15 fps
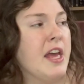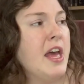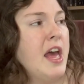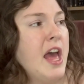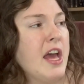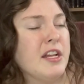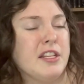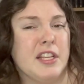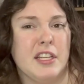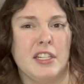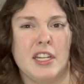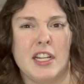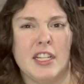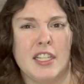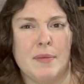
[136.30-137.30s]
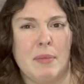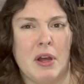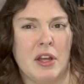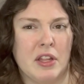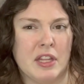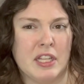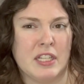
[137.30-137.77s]
And then she ends up
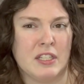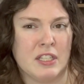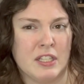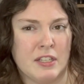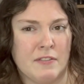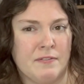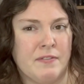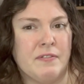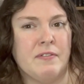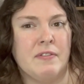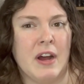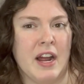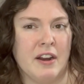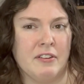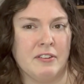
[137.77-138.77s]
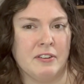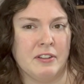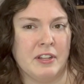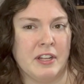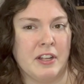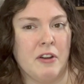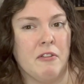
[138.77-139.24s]
on this viral,
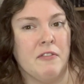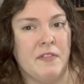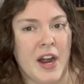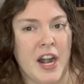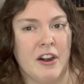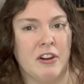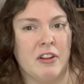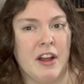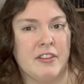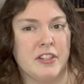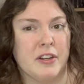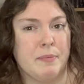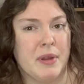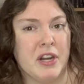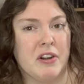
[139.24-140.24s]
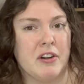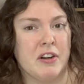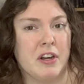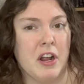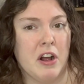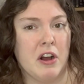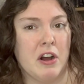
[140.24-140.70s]
like going viral after
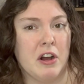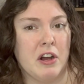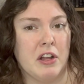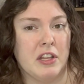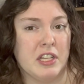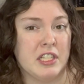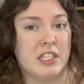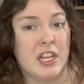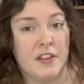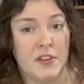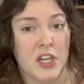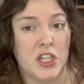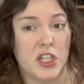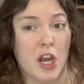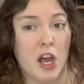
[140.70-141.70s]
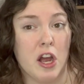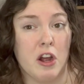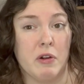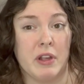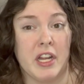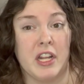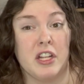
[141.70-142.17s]
appearing on this TV show
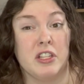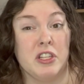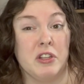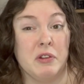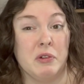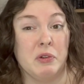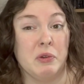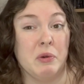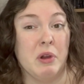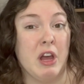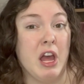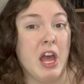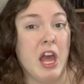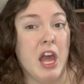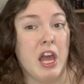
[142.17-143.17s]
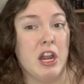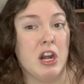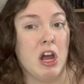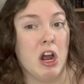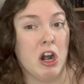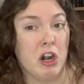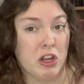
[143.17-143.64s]
and getting into
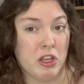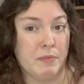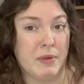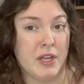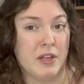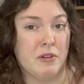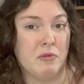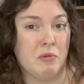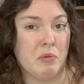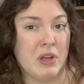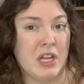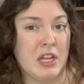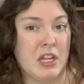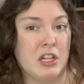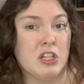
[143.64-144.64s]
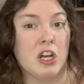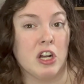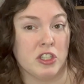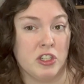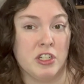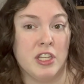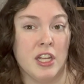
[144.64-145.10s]
an argument with
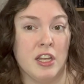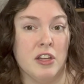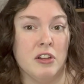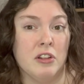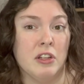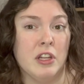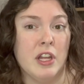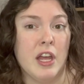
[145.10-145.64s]
Dr. Dill.